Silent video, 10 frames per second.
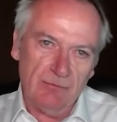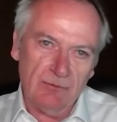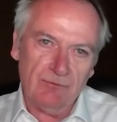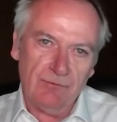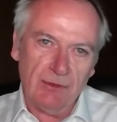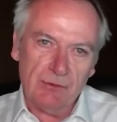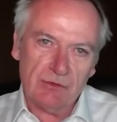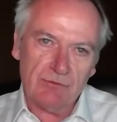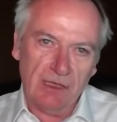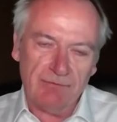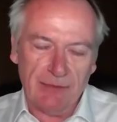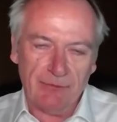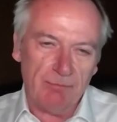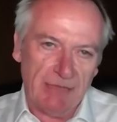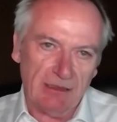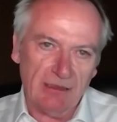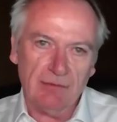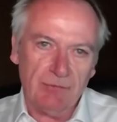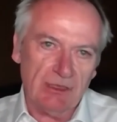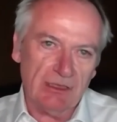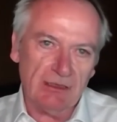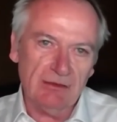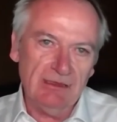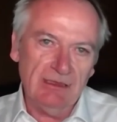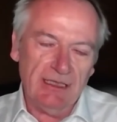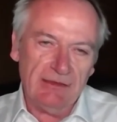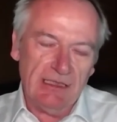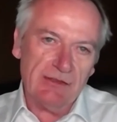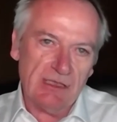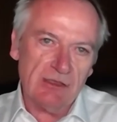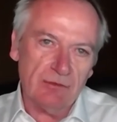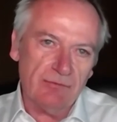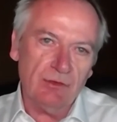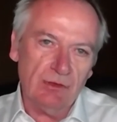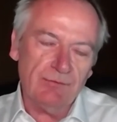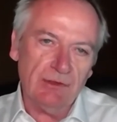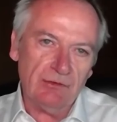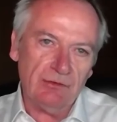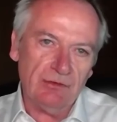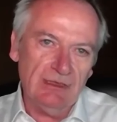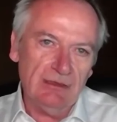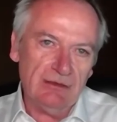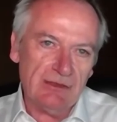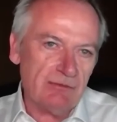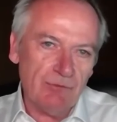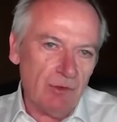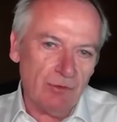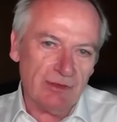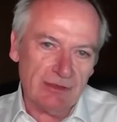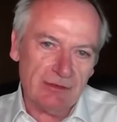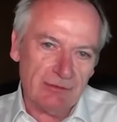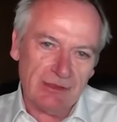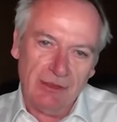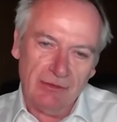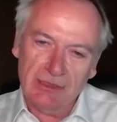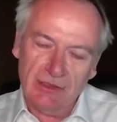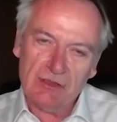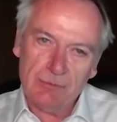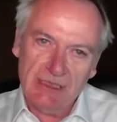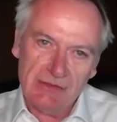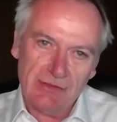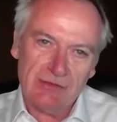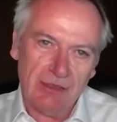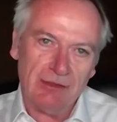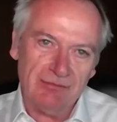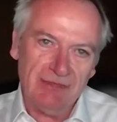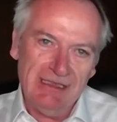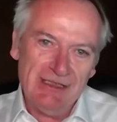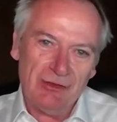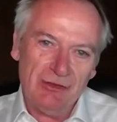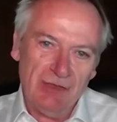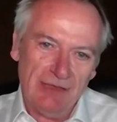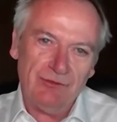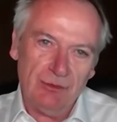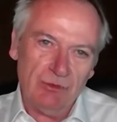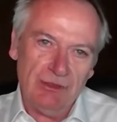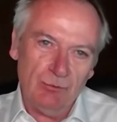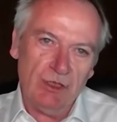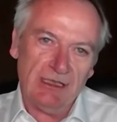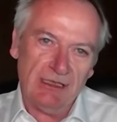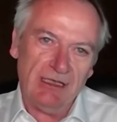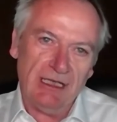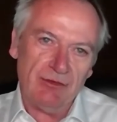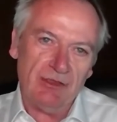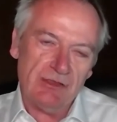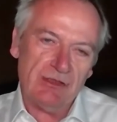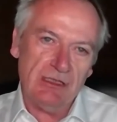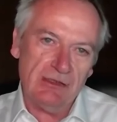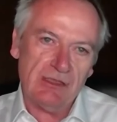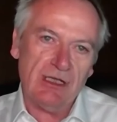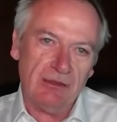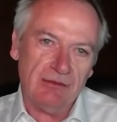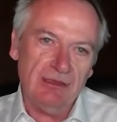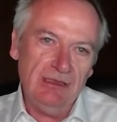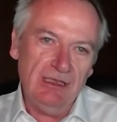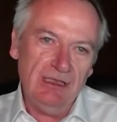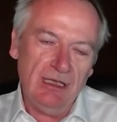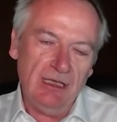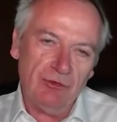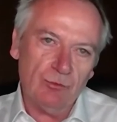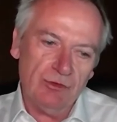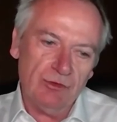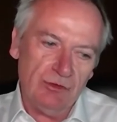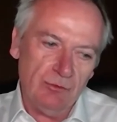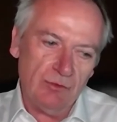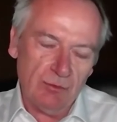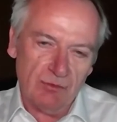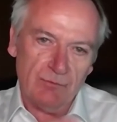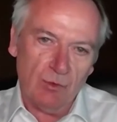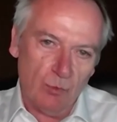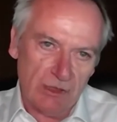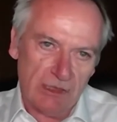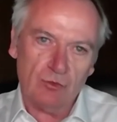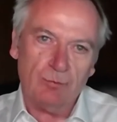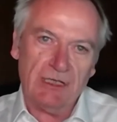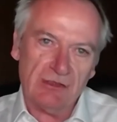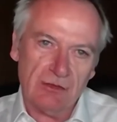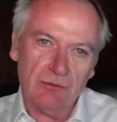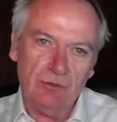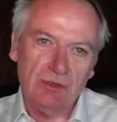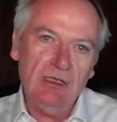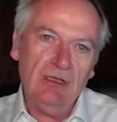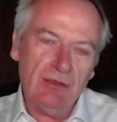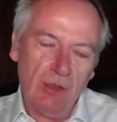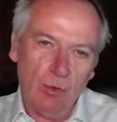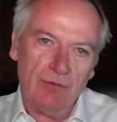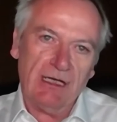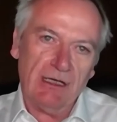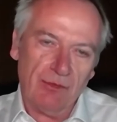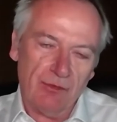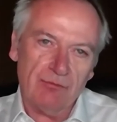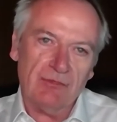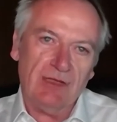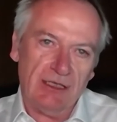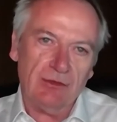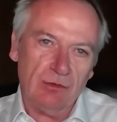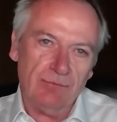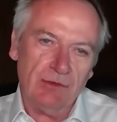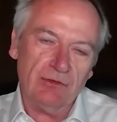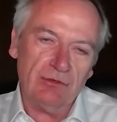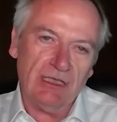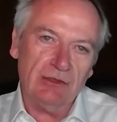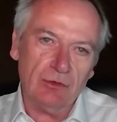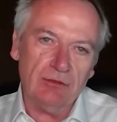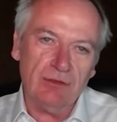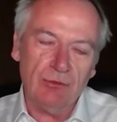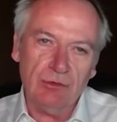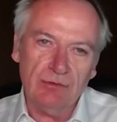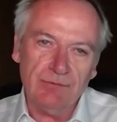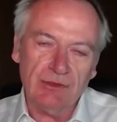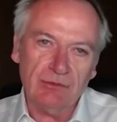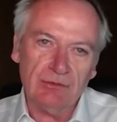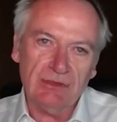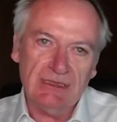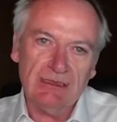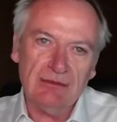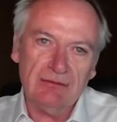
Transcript: floats around the bank every day and they're the center of the universe. It's wrong. The customer is the sun. So you have to work out how can you see the sun and make sure that you organize your bank to go around that universe and not your own universe.